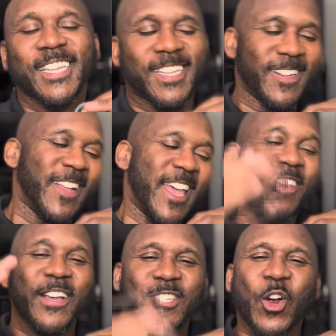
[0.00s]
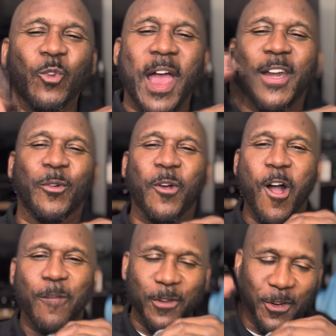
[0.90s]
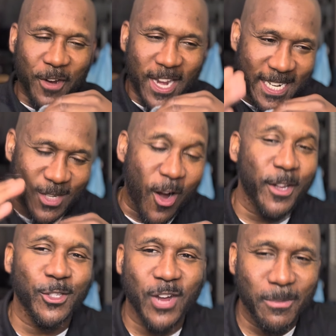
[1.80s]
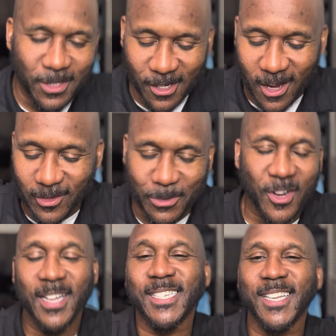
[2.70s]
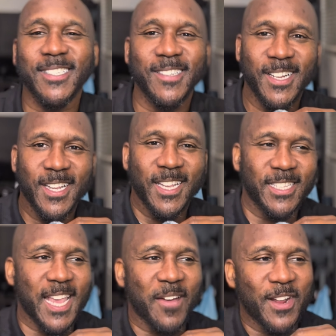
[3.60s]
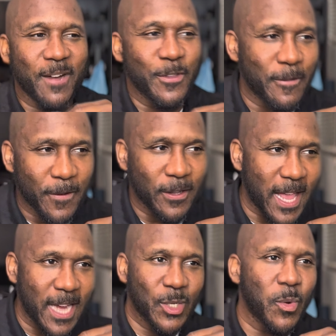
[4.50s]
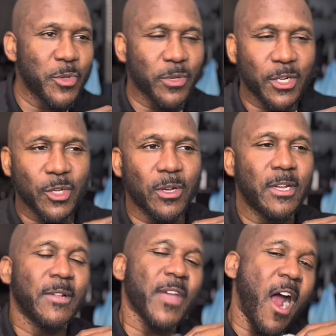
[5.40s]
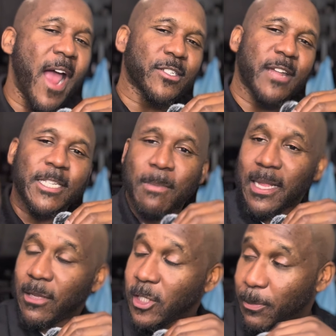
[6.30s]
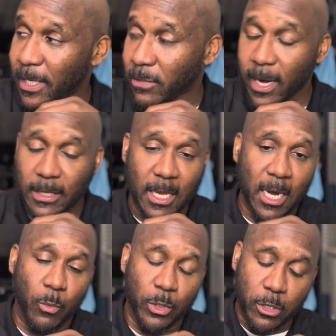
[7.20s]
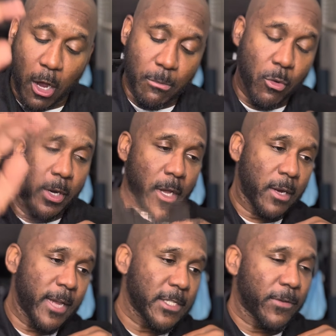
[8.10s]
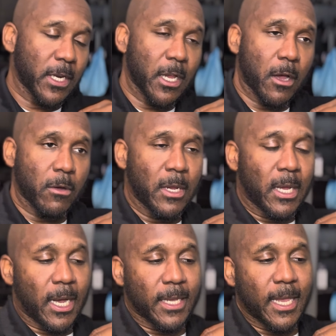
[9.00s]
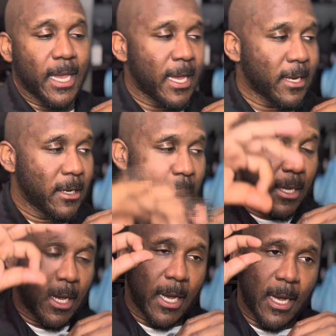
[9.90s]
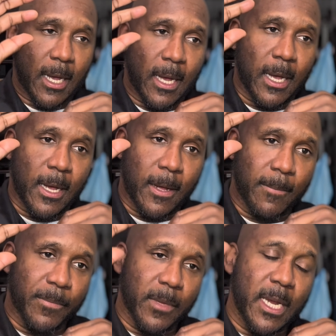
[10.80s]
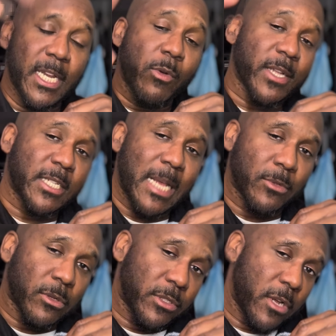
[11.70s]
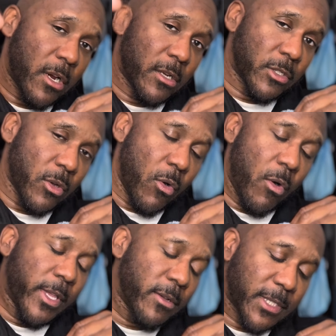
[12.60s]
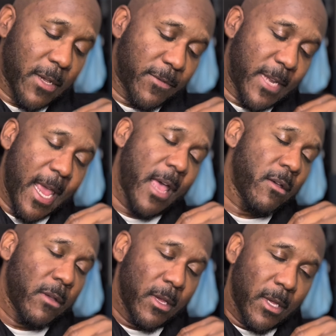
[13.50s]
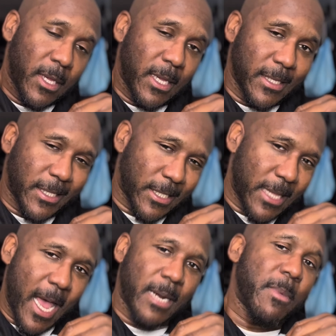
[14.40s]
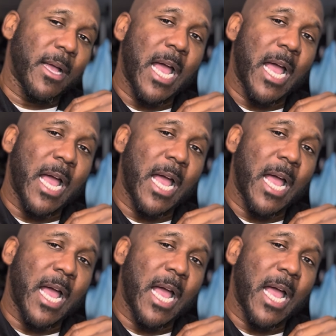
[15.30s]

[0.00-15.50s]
And there is no right or wrong for creating these audio dramas, y'all. I'm trying to tell you is that whatever you feel like doing, you can do it. All right, so that's my little speech right there. We'll talk more, y'all, next video. Again, any questions, comments, concerns, or yourself down and slide in my